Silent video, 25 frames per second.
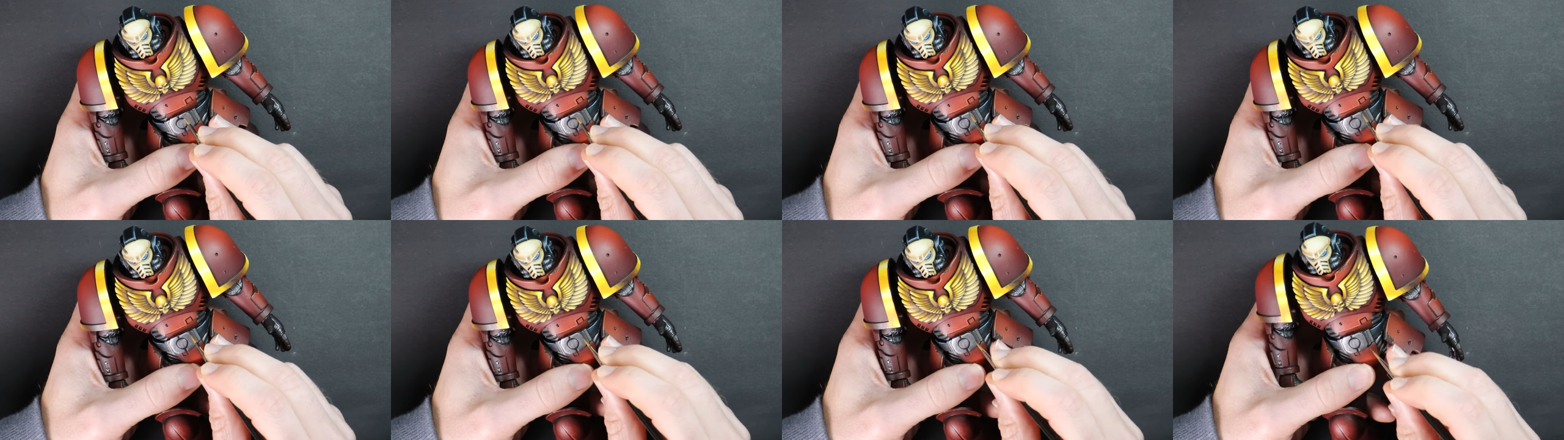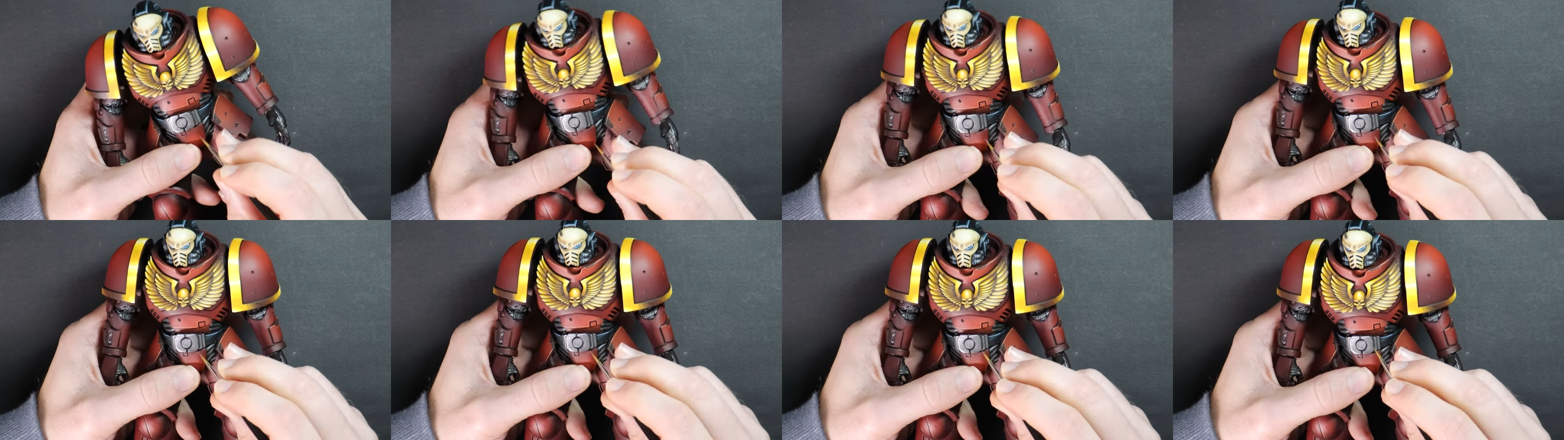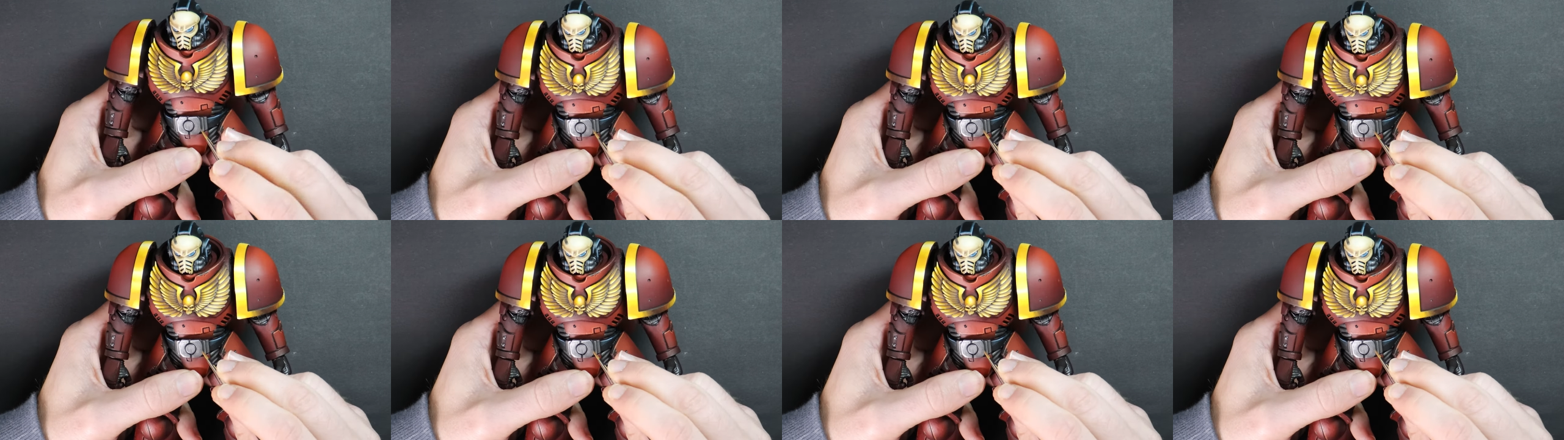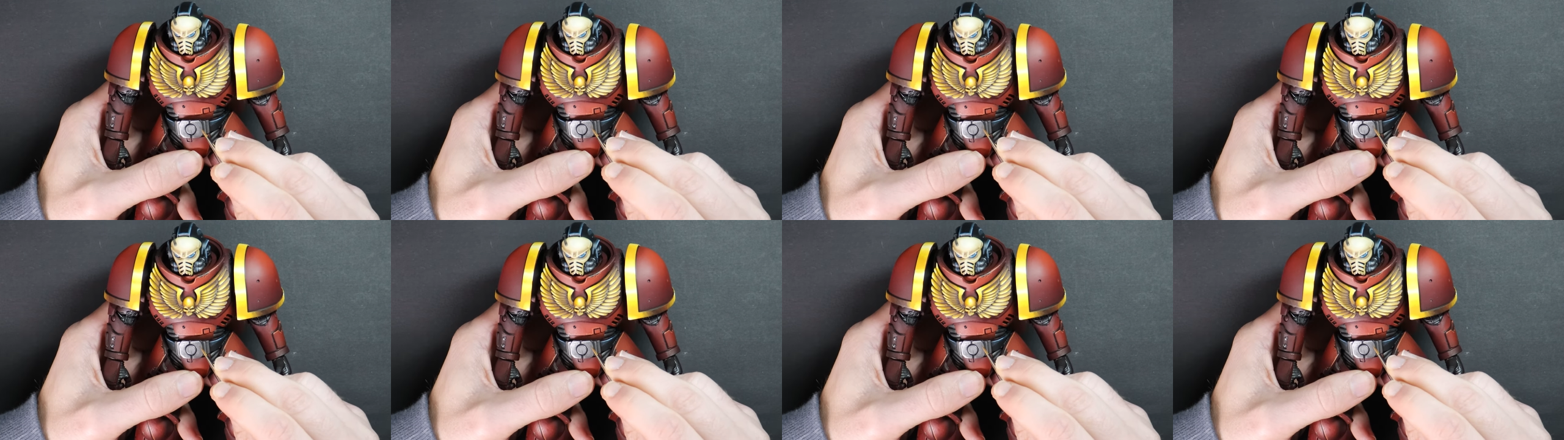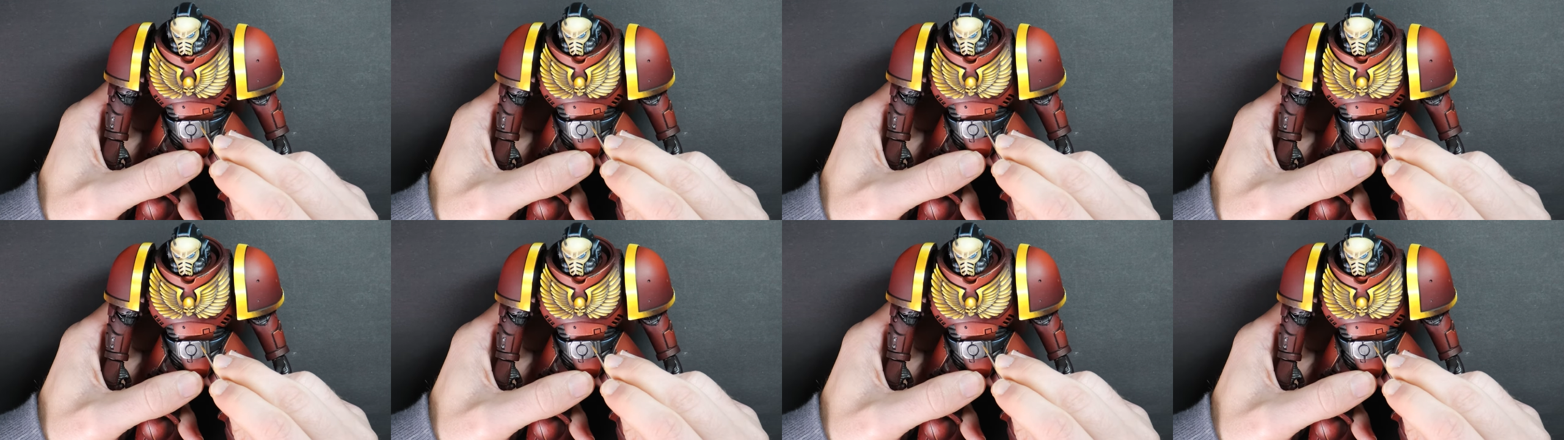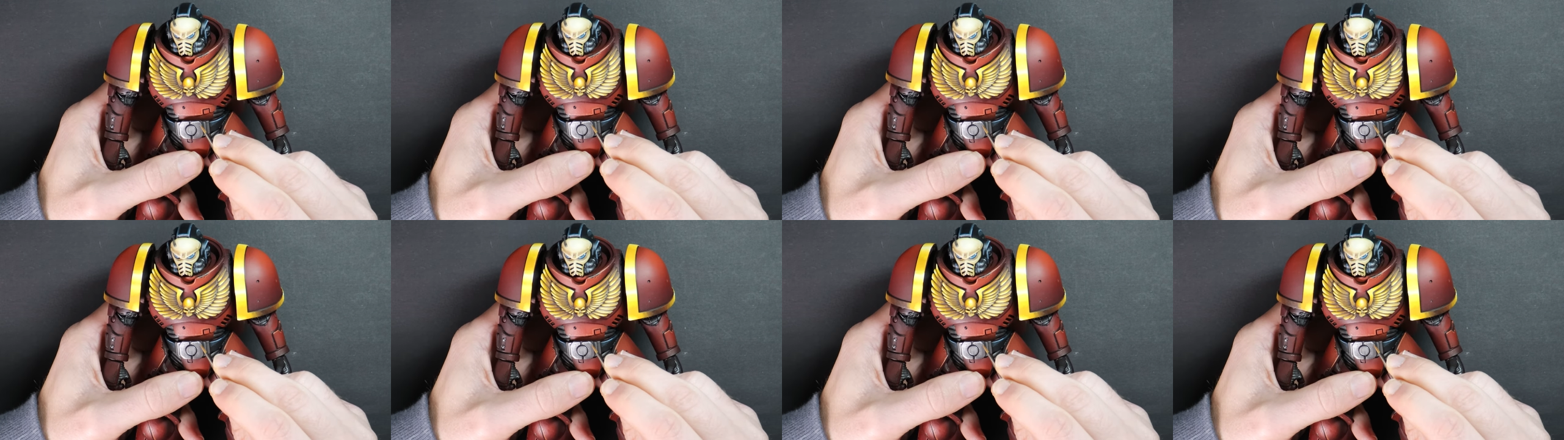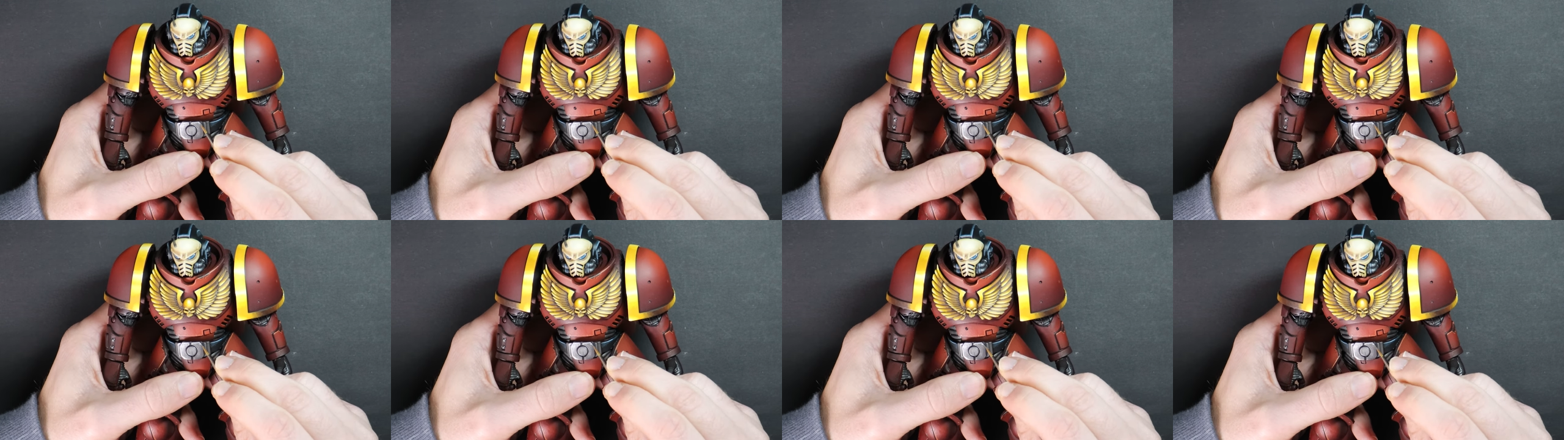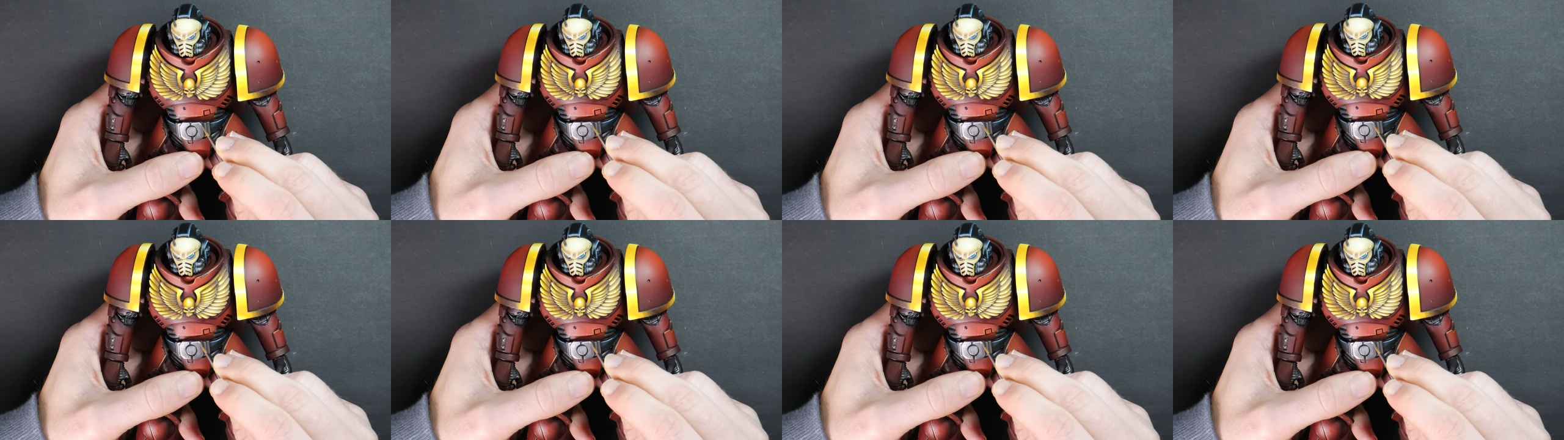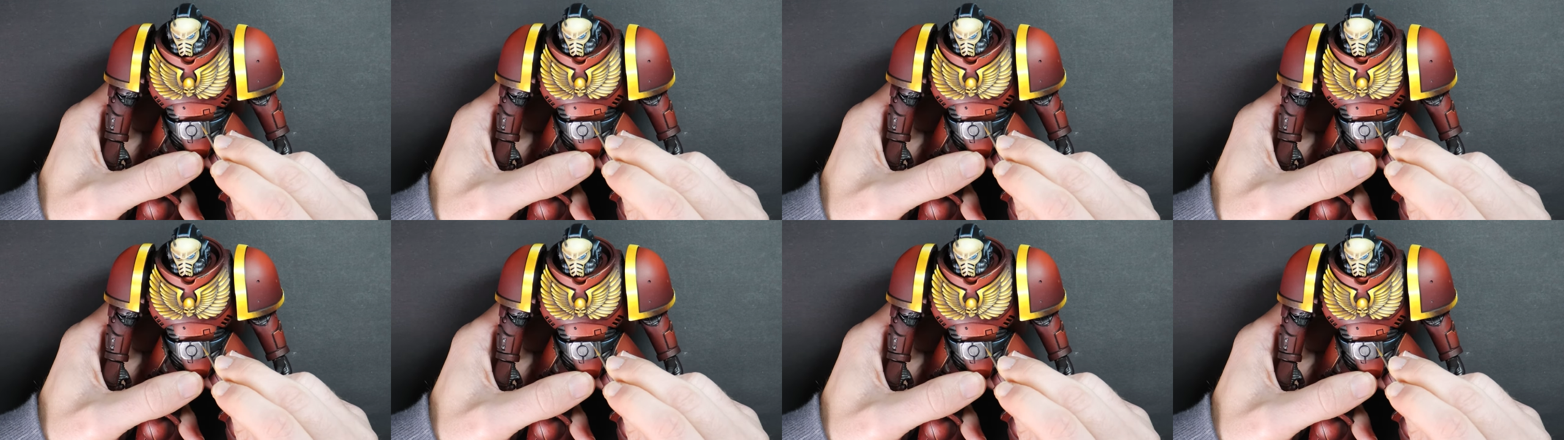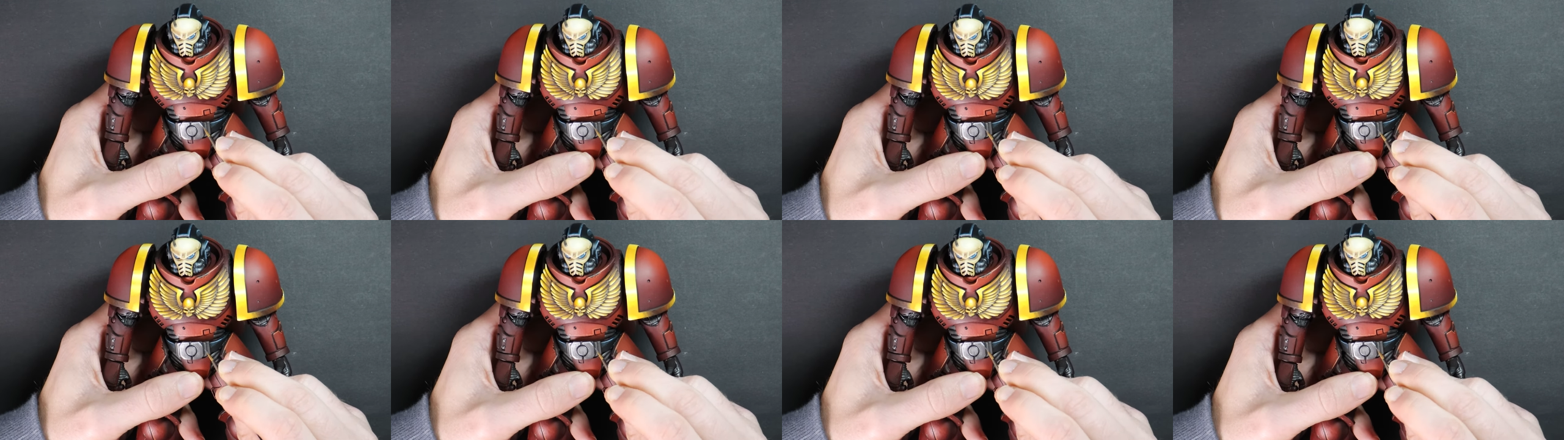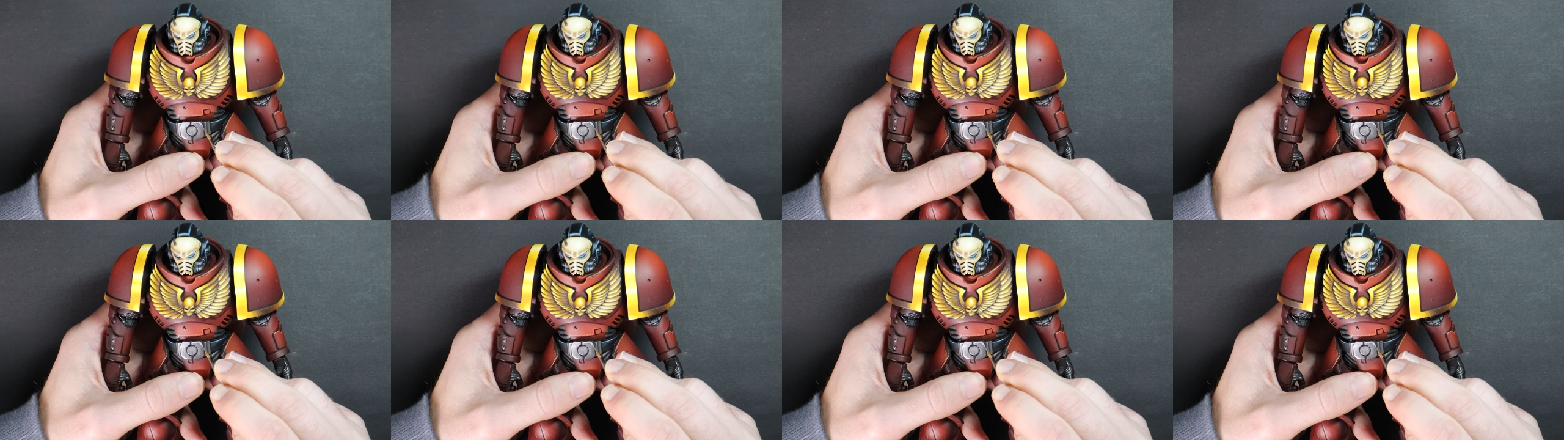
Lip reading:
No face is visible, so there are no lips to read.